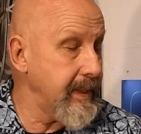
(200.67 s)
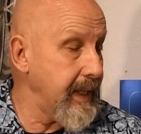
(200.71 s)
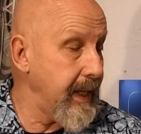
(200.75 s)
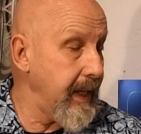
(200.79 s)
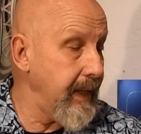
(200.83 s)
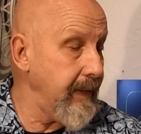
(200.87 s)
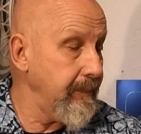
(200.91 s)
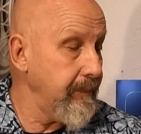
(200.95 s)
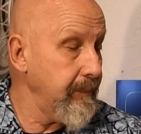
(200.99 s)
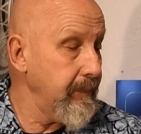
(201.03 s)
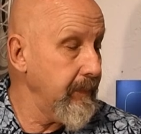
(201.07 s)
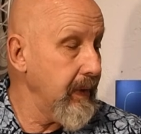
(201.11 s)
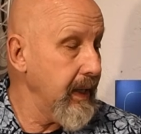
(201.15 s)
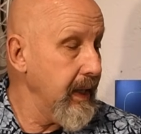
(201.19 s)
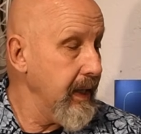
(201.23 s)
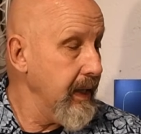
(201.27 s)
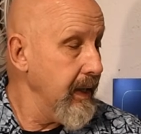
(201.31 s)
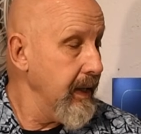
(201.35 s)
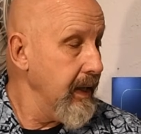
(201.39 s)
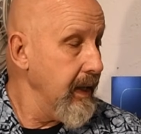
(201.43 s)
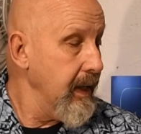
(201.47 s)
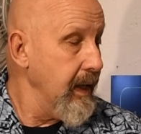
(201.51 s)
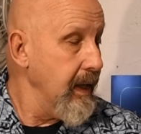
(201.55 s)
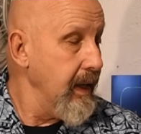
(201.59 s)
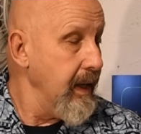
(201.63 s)
in.
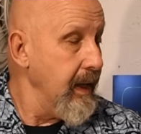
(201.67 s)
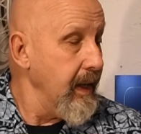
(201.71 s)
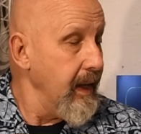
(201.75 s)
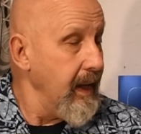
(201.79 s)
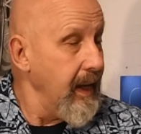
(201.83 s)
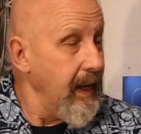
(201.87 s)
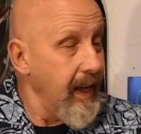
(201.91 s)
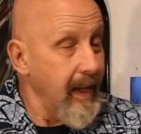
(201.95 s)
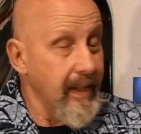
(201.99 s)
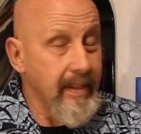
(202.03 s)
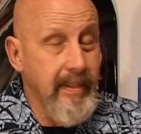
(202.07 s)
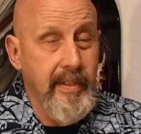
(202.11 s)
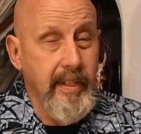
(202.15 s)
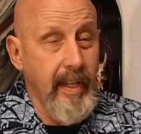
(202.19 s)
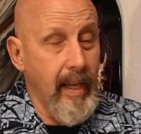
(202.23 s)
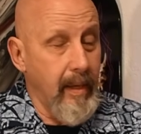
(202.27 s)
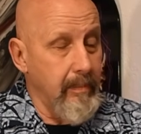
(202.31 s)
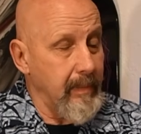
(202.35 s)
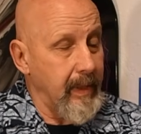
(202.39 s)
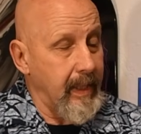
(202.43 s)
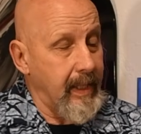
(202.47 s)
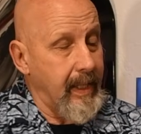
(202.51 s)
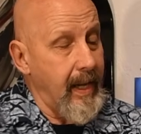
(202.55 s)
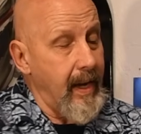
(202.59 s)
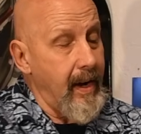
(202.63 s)
And something
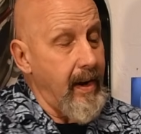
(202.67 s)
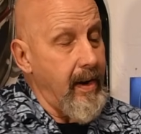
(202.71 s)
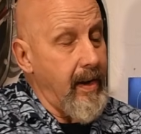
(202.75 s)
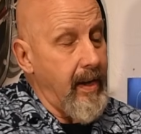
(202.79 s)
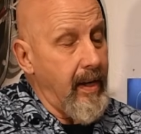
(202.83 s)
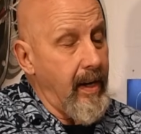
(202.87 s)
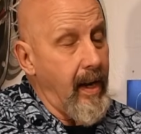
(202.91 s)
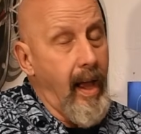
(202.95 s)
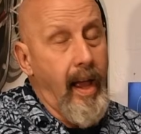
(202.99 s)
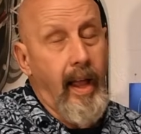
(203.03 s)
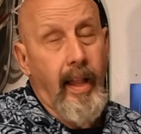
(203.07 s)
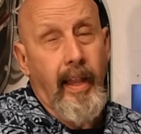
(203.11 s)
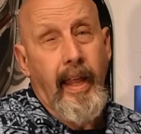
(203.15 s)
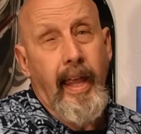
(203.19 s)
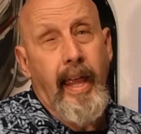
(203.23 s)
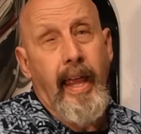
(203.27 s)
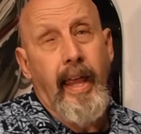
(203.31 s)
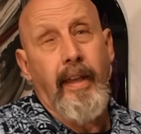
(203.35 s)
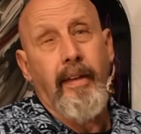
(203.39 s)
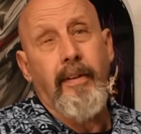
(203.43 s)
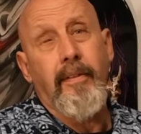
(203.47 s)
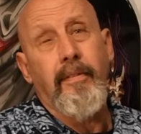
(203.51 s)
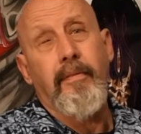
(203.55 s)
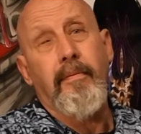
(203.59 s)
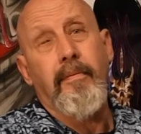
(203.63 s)
to carry it all in.